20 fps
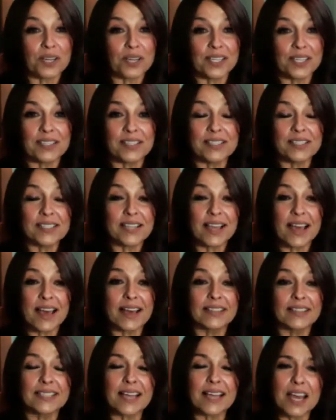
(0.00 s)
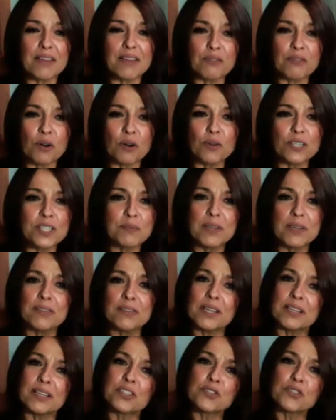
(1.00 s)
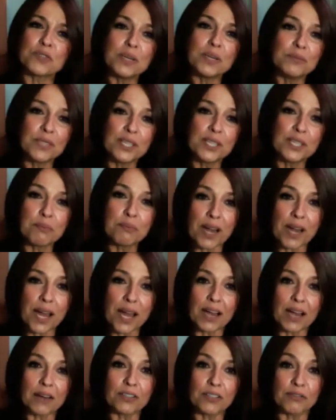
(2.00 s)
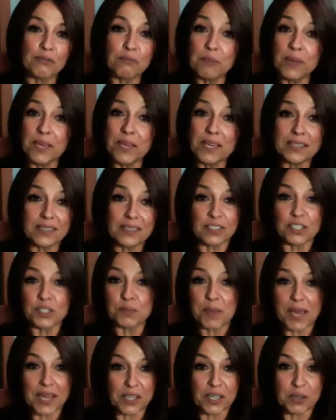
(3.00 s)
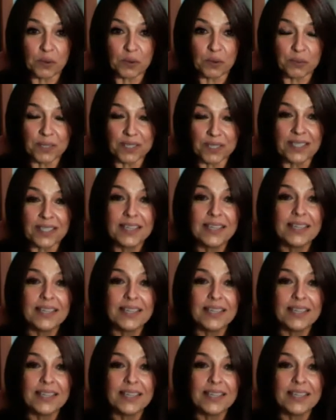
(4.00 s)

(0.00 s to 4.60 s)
is that I've always been extremely proud of being a Hispanic woman.